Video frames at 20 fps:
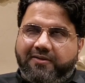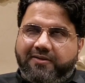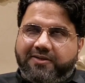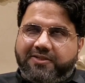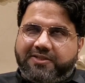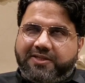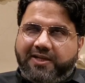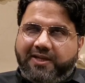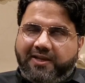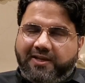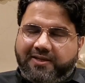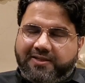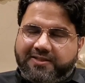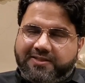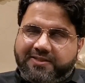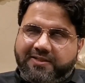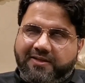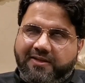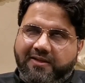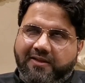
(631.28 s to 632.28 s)

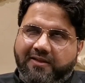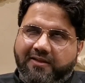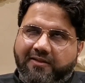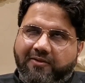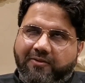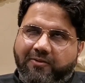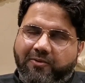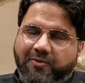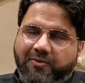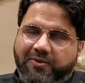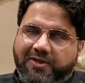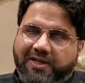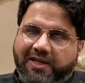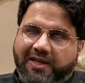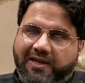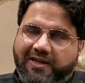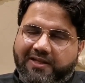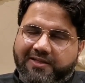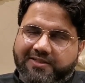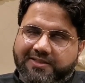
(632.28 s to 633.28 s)
sheikhs who
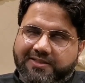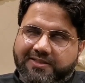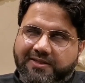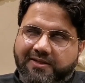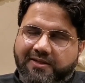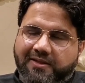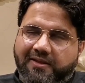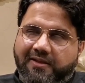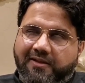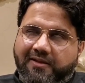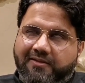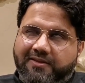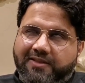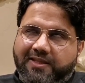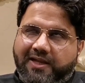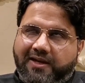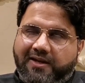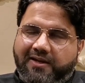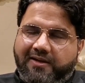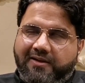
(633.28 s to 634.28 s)
tell us
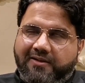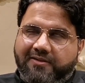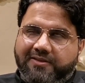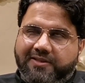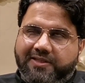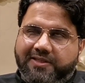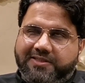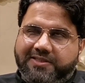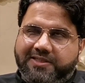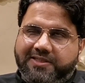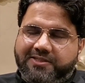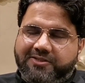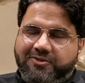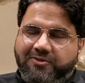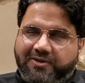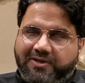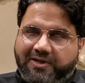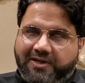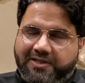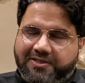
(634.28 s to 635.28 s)
that this is
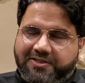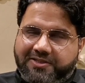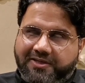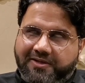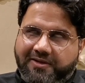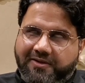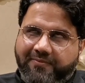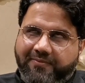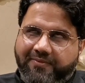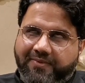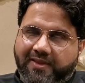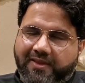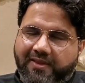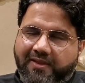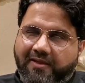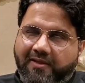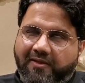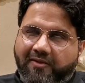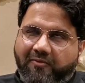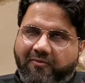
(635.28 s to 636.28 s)
your religion.
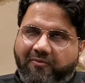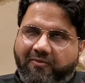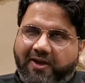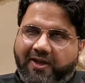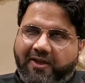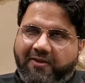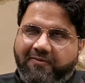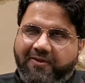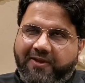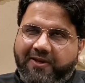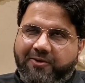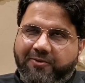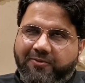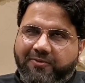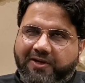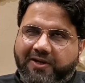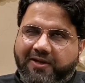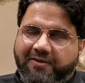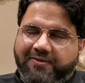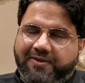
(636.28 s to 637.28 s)
Why we
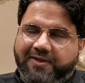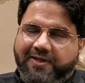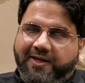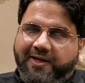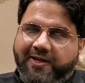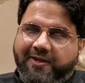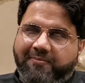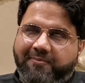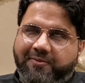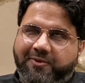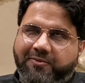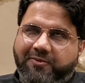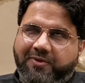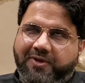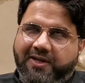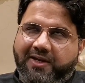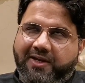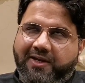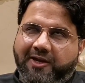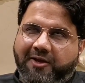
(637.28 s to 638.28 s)
don't have time to
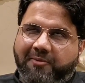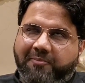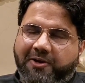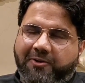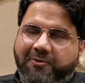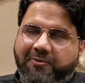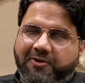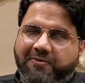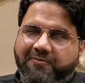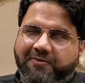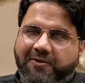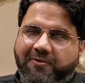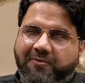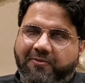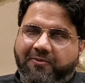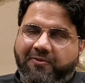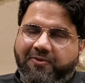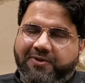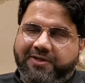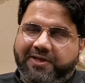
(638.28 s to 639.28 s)
read about our
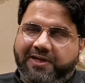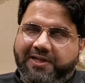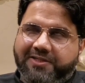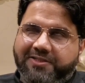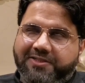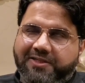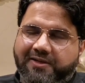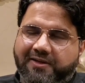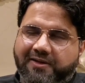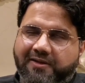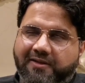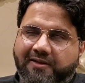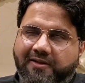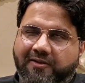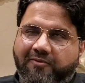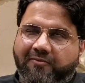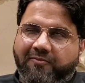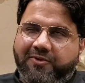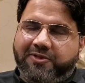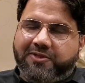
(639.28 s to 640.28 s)
own religion,
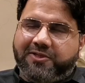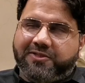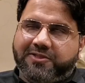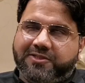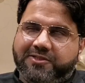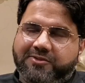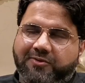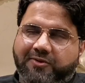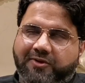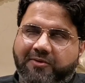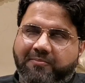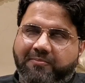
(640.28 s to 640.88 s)
which is so